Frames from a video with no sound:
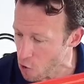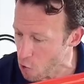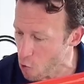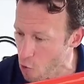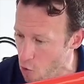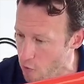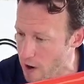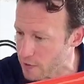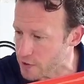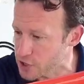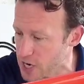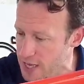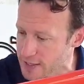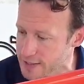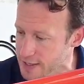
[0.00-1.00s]
or around the
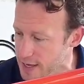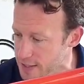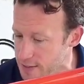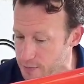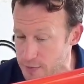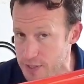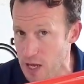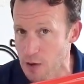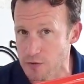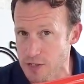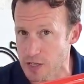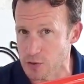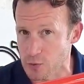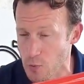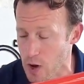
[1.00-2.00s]
chain stays themselves
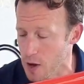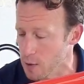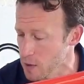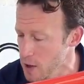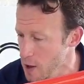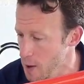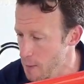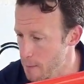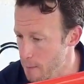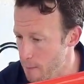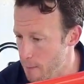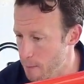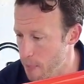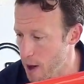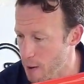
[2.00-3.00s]
as well.
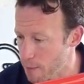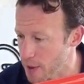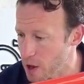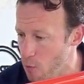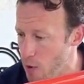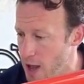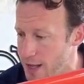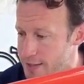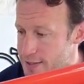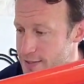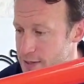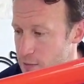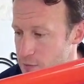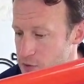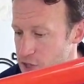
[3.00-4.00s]
But be aware,
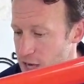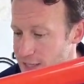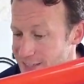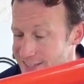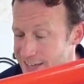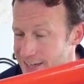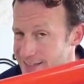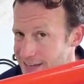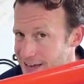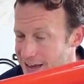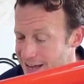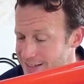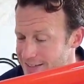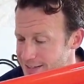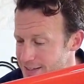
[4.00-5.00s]
some chain stays,
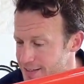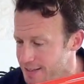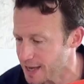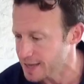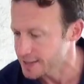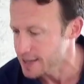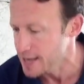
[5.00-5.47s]
as in this case